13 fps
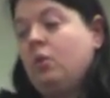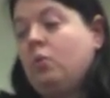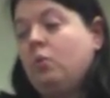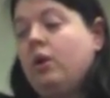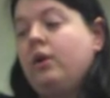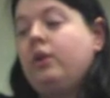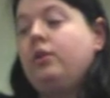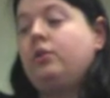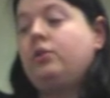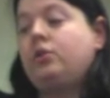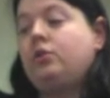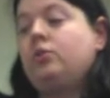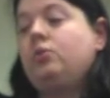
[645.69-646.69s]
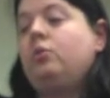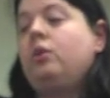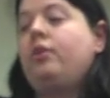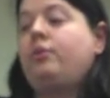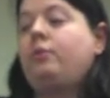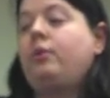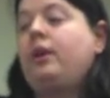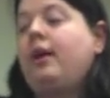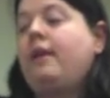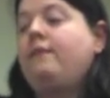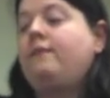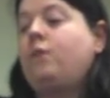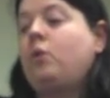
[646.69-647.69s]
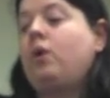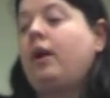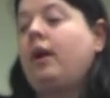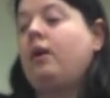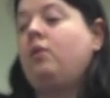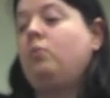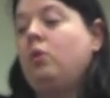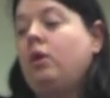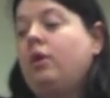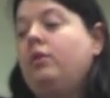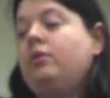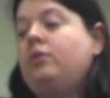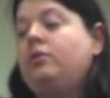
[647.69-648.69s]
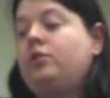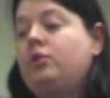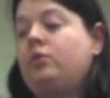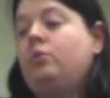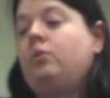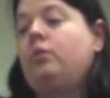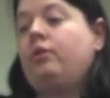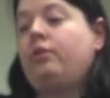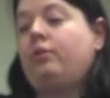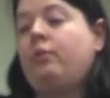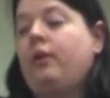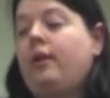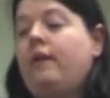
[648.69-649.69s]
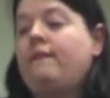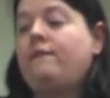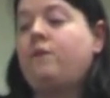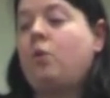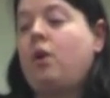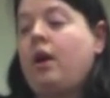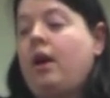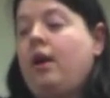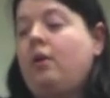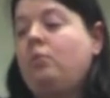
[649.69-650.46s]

1, 2, 3, and 4, and 1, 2, 3, 4,